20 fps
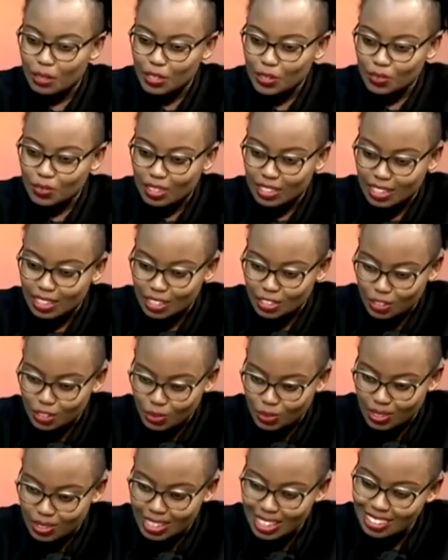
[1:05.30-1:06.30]
deeper into the
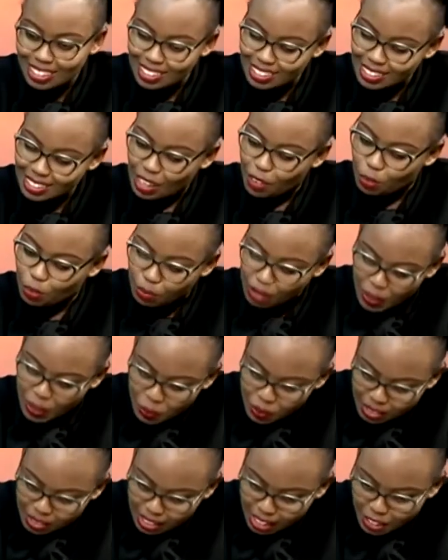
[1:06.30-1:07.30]
issues, let's just start from
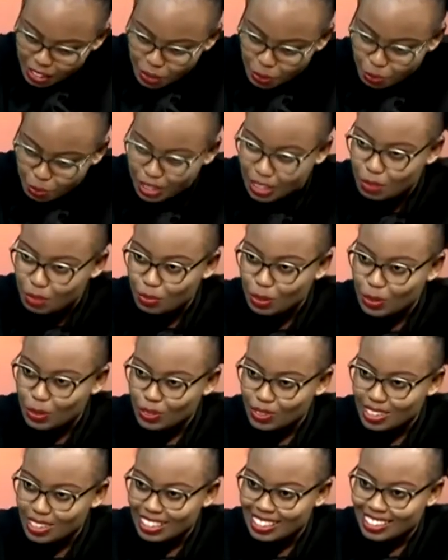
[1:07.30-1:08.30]
that research bit,
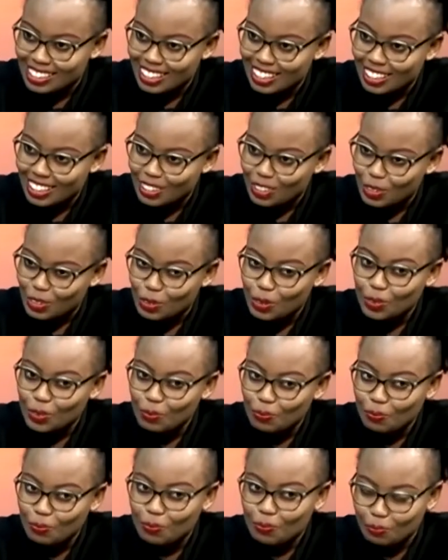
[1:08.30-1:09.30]
because ideally
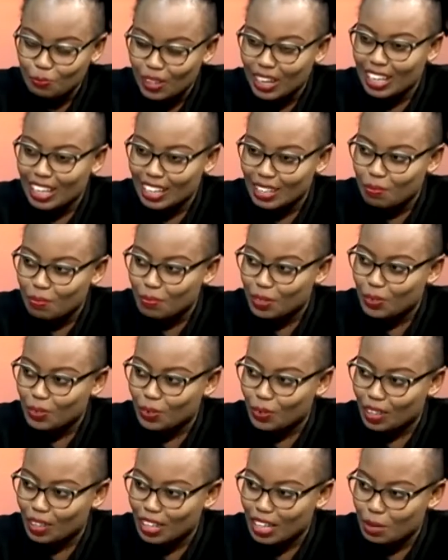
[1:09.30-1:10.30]
you play a big
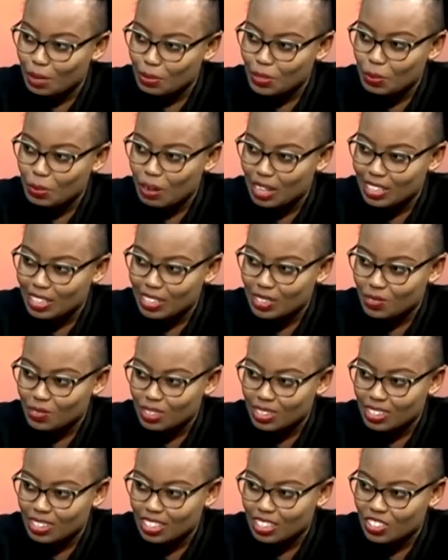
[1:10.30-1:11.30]
role when it comes to matters
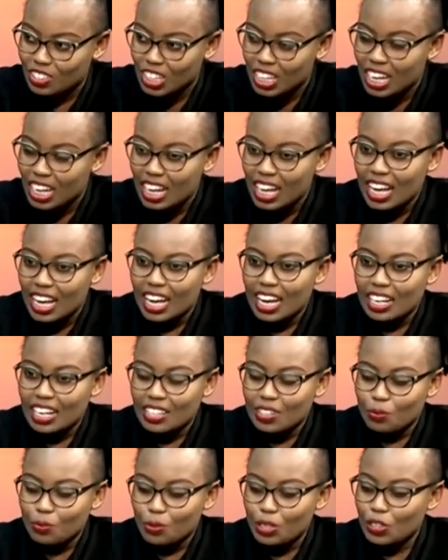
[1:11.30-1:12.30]
research,
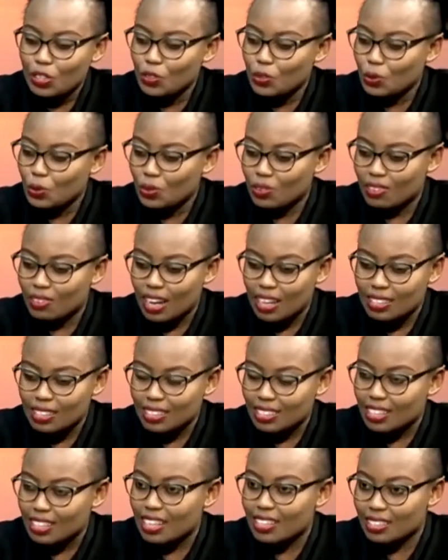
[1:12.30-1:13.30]
and we know
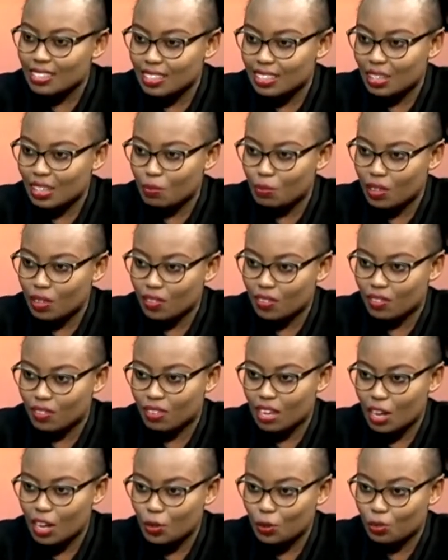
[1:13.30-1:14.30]
that yesterday, being the
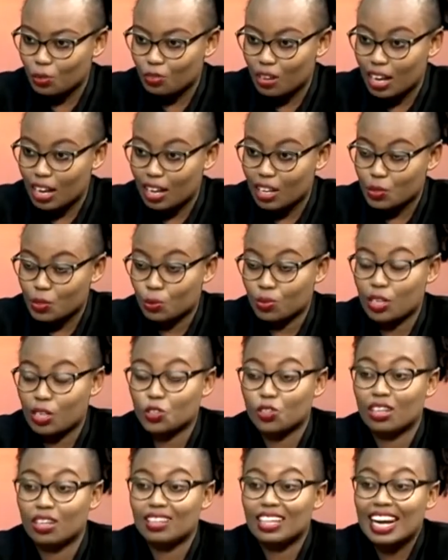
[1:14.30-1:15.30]
3rd of August, was
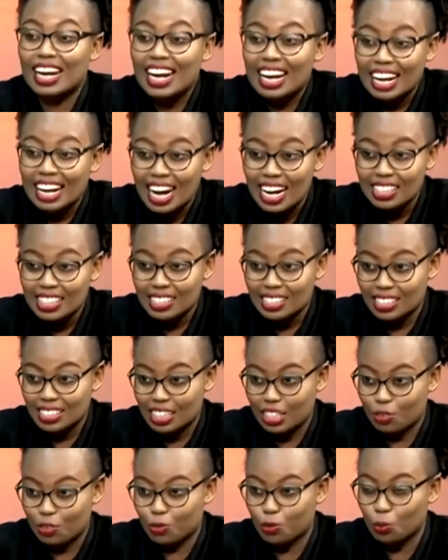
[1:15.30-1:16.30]
actually the
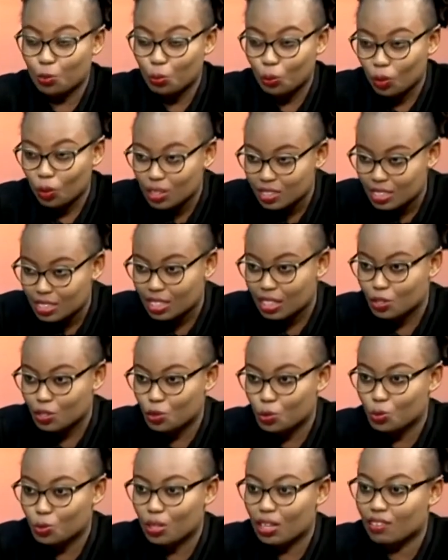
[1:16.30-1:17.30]
last day for
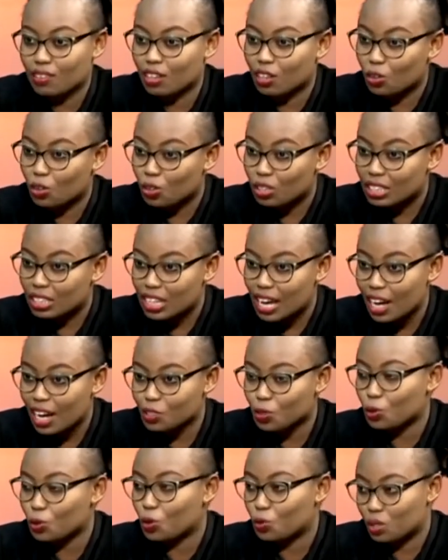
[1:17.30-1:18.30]
pollsters to either
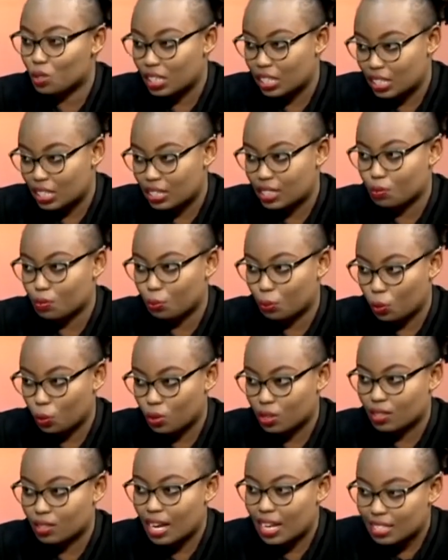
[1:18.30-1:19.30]
conduct or release
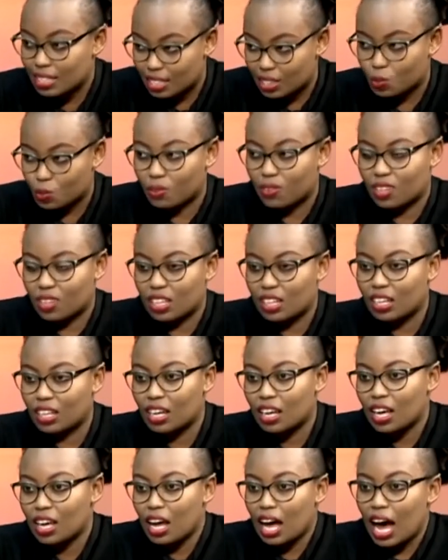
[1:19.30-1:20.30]
polls. That is
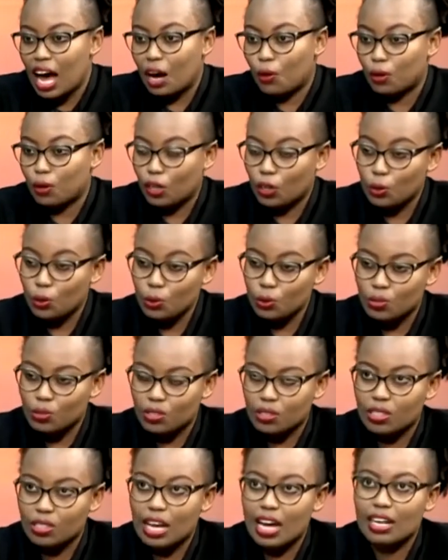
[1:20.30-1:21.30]
within our
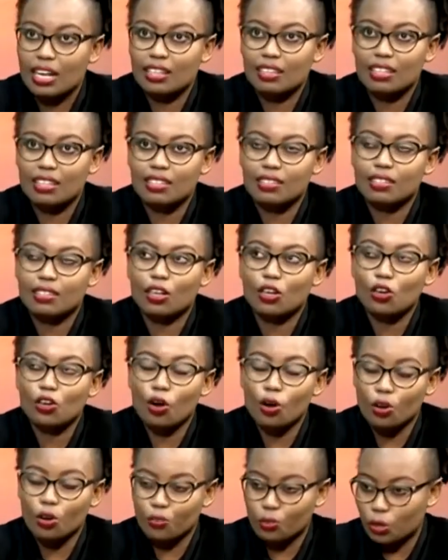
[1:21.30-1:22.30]
laws, and there's a
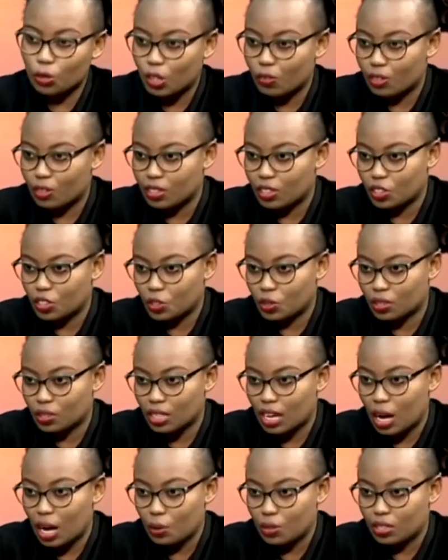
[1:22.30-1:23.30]
lot of
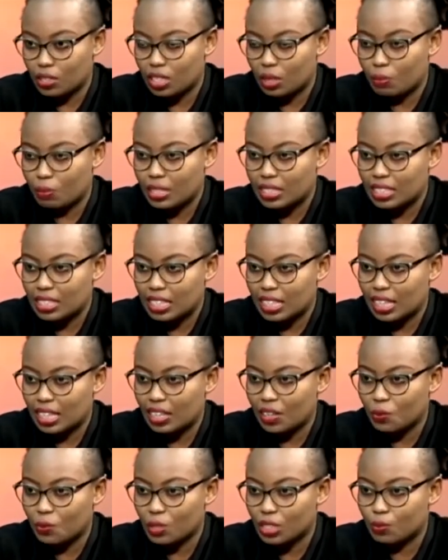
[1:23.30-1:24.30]
conversations out here,
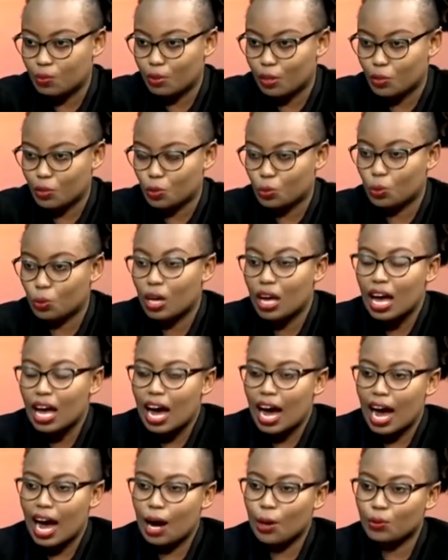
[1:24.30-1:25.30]
particularly in respect to
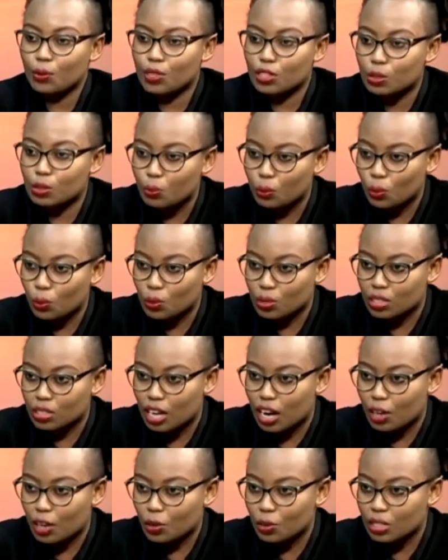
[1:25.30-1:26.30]
how these polls
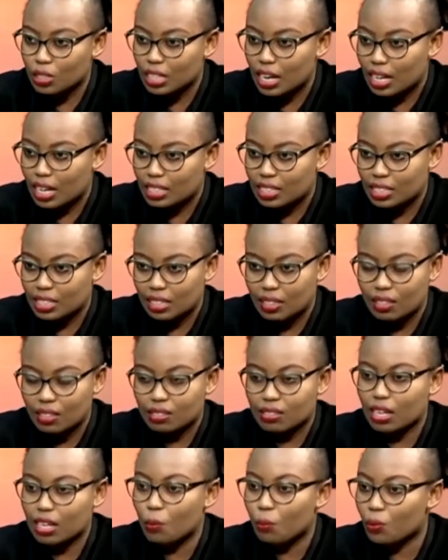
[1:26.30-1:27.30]
are conducted,
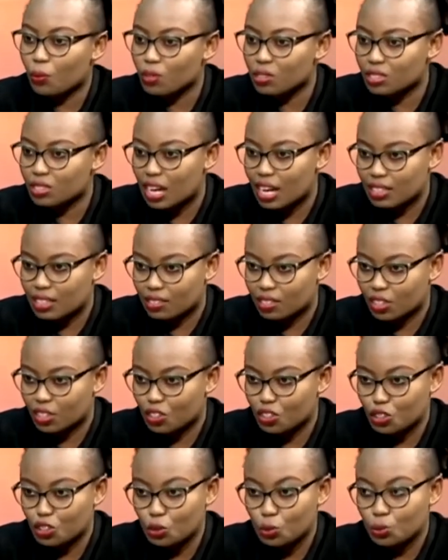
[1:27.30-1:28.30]
the sample size they
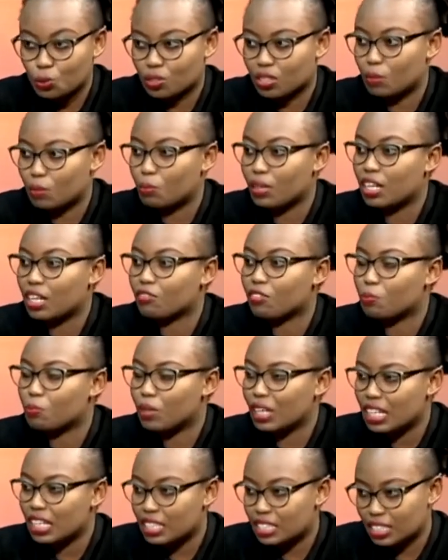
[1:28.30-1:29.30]
use, the
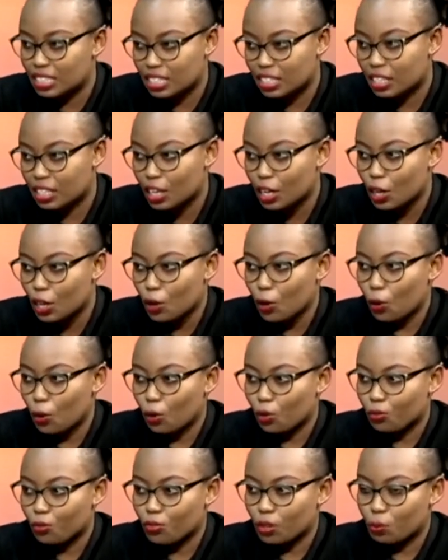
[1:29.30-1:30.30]
believability
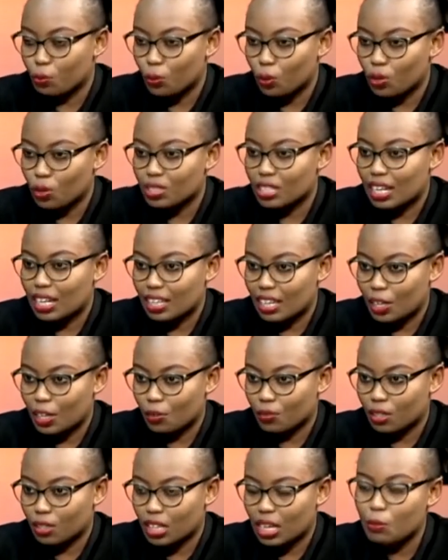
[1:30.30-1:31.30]
of the polls at the
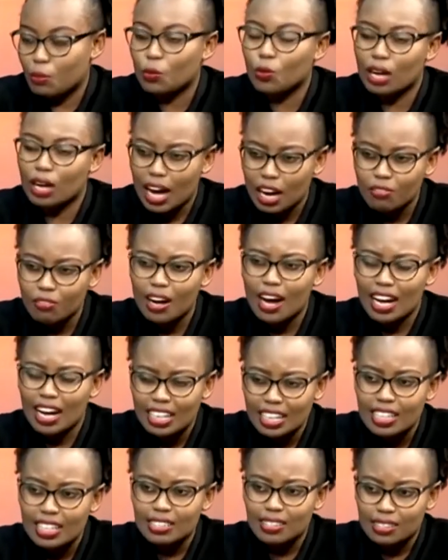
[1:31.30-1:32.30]
end of the day. I mean, we have
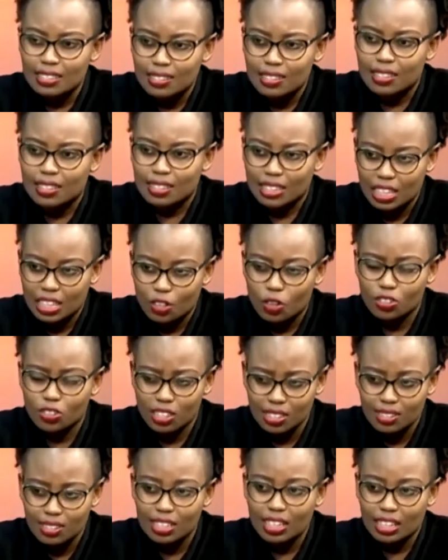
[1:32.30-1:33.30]
had instances,
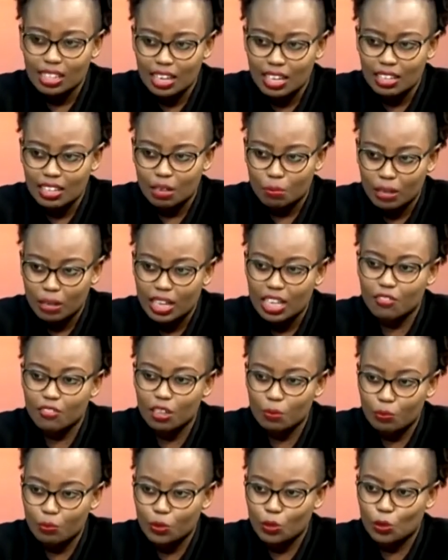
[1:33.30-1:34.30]
not just in Kenya, but
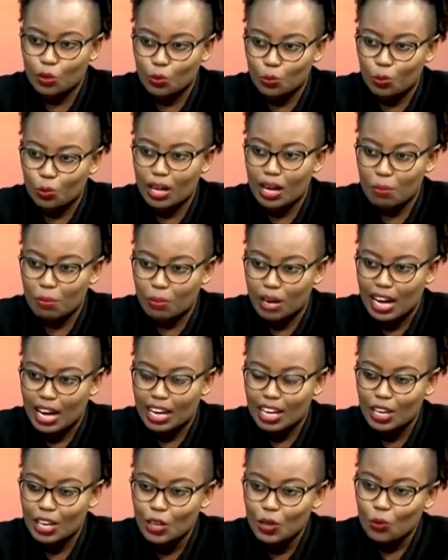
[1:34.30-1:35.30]
even beyond,
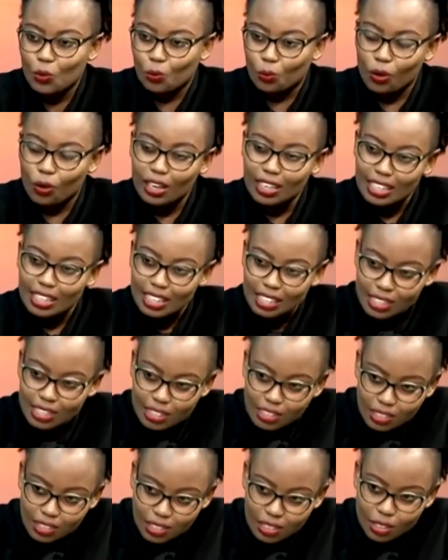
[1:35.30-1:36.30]
whereby what
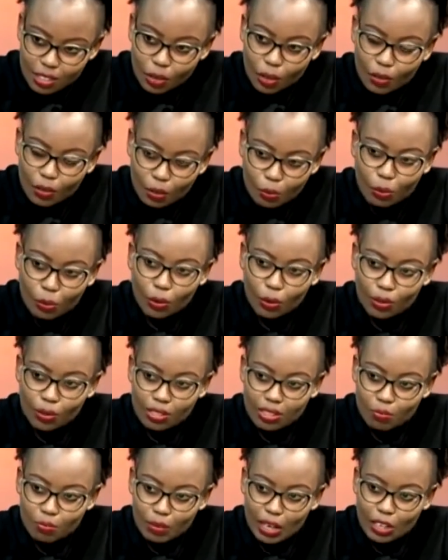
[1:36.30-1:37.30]
is on the
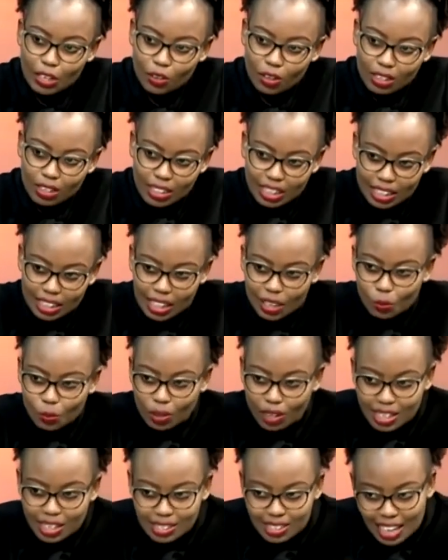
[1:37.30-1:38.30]
polls might not negate
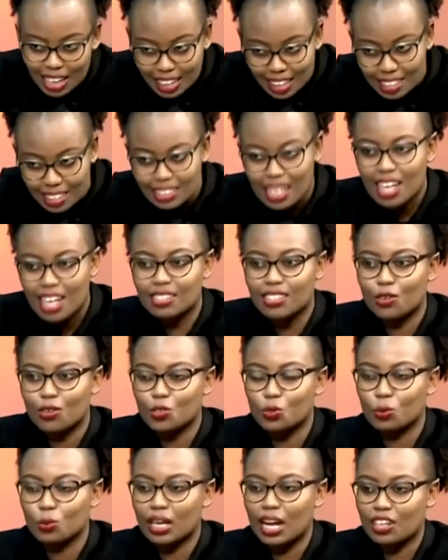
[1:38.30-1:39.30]
what exactly turns
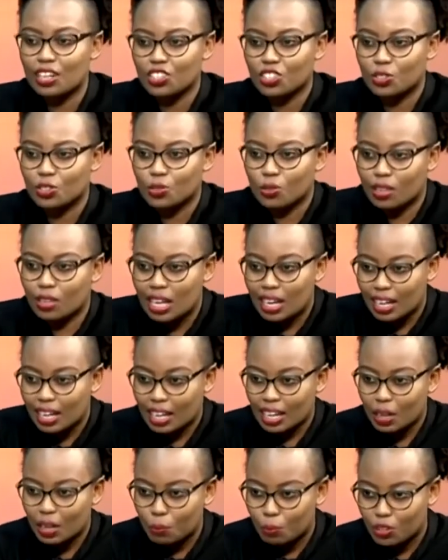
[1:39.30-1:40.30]
out to election. So that,
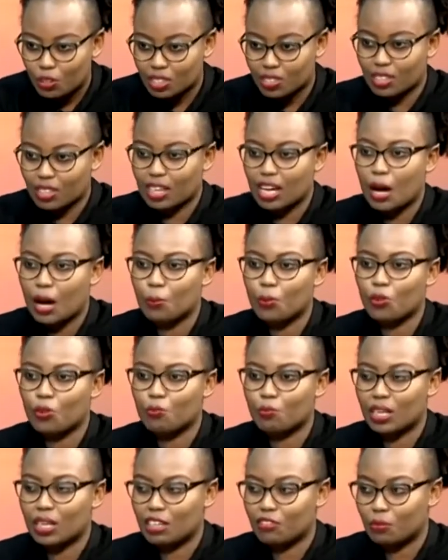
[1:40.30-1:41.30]
again, bridges the gap
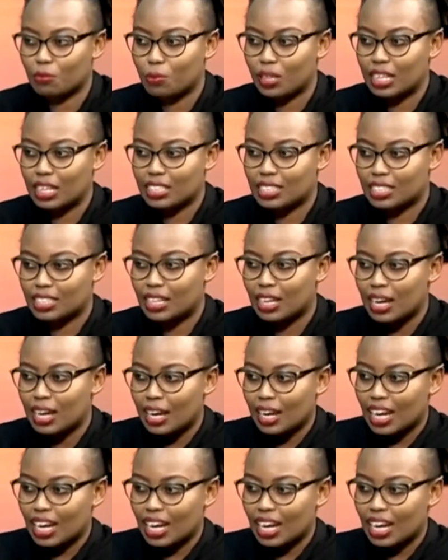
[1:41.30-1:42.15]
of believability.